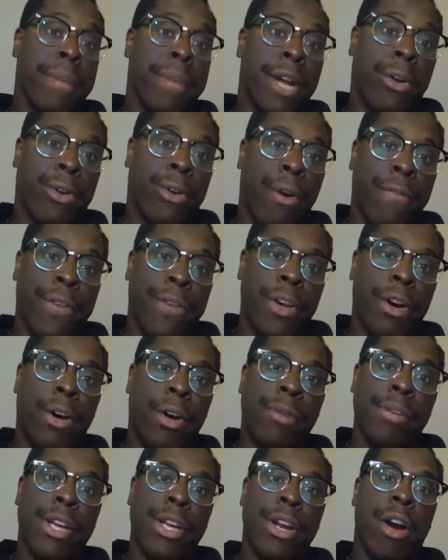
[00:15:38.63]
medical
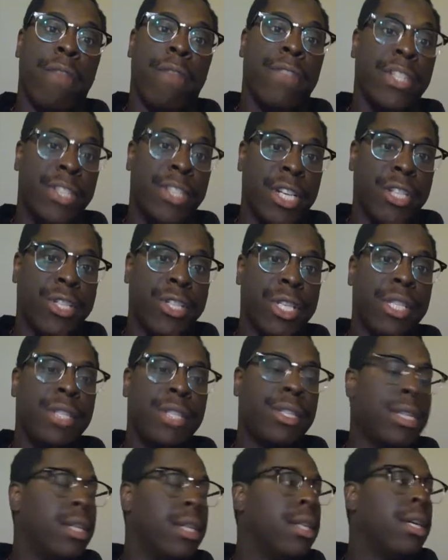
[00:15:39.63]
field,
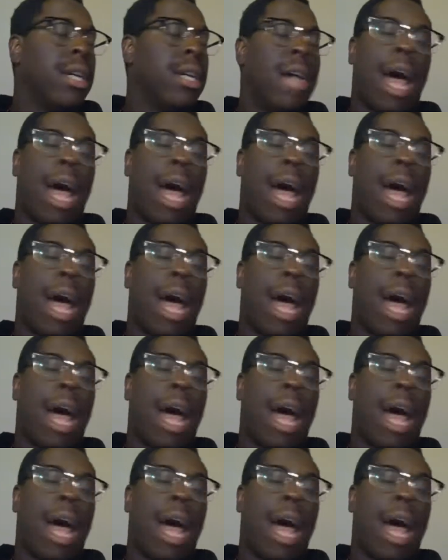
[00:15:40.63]
physicians.